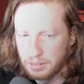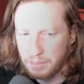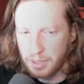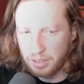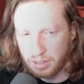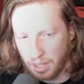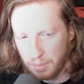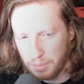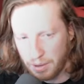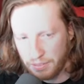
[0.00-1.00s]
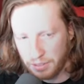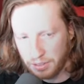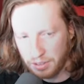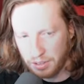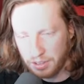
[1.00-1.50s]
me slapping my
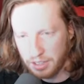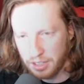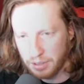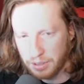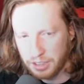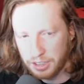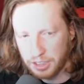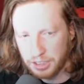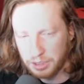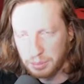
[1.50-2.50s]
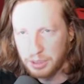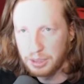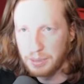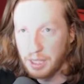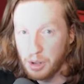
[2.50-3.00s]
fists together and then changing the pitch
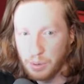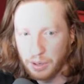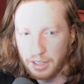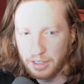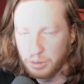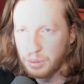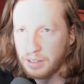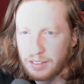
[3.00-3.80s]
to be lower again as well.